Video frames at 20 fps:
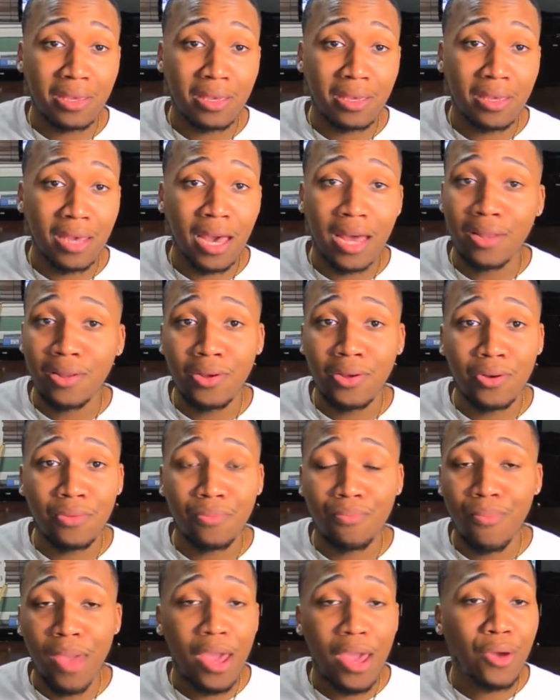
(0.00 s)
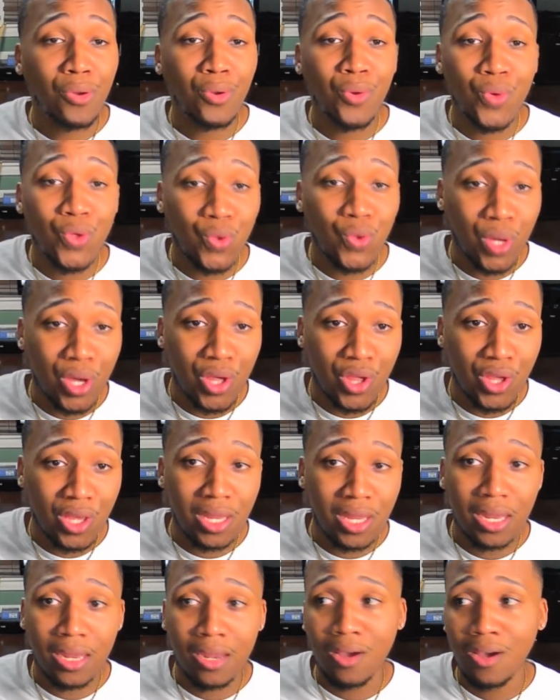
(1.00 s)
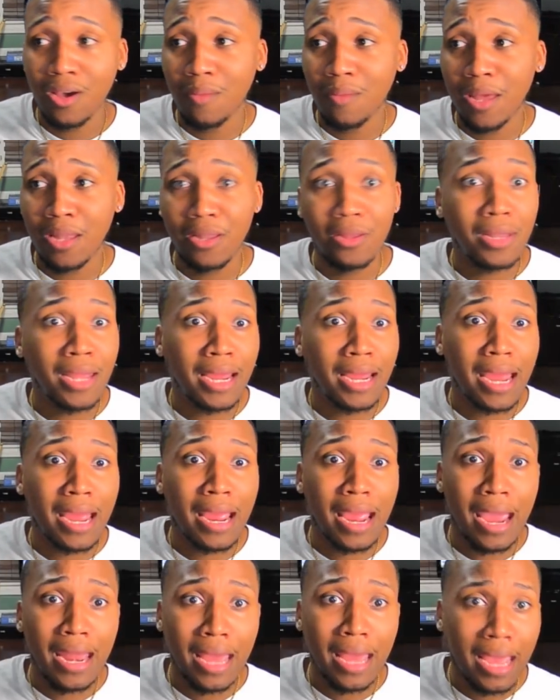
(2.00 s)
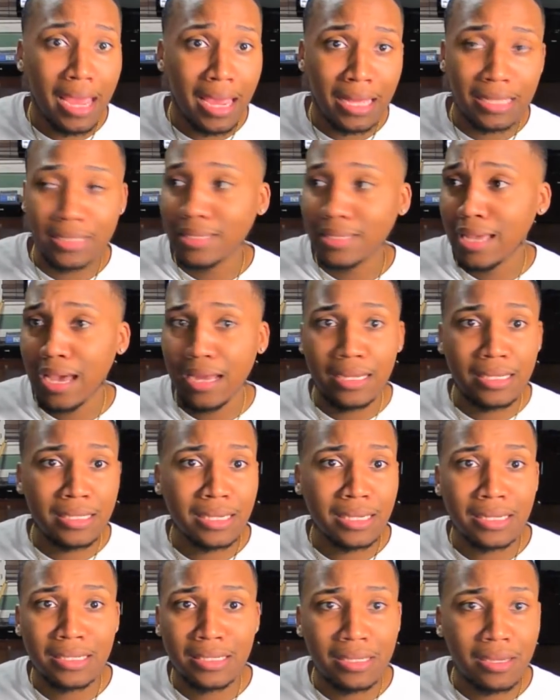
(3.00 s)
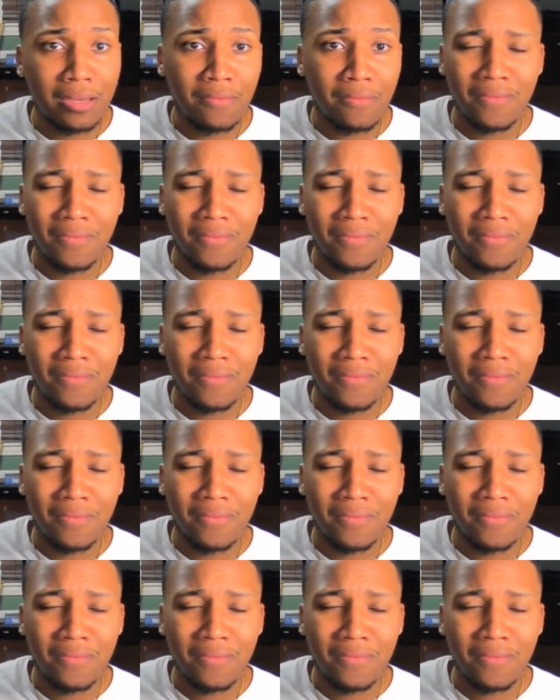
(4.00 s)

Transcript: I look malnutrition. Um, I look like I got AIDS and all this other stuff.